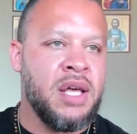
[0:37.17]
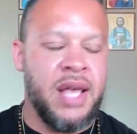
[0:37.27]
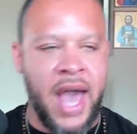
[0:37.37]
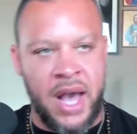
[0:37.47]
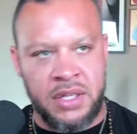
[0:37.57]

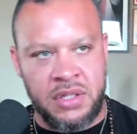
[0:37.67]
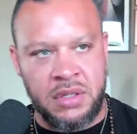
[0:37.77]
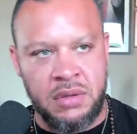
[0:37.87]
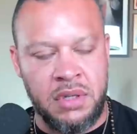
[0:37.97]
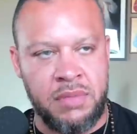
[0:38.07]
Yes,
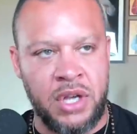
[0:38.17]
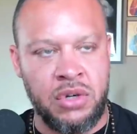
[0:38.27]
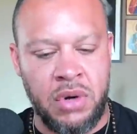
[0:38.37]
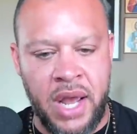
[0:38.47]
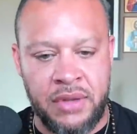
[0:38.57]
is my
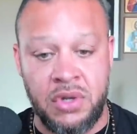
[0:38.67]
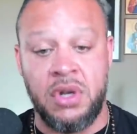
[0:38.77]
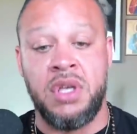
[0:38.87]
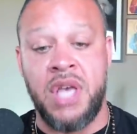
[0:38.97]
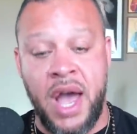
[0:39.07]
short answer.
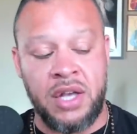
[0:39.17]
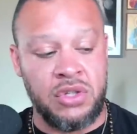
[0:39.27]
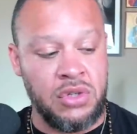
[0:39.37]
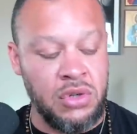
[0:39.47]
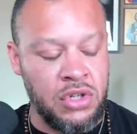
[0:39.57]

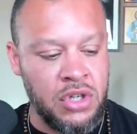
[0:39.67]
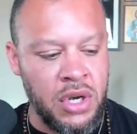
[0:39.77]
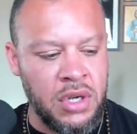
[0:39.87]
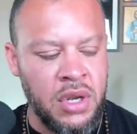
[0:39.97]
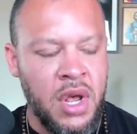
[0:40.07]
Yes, you
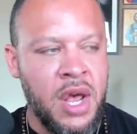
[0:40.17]
should.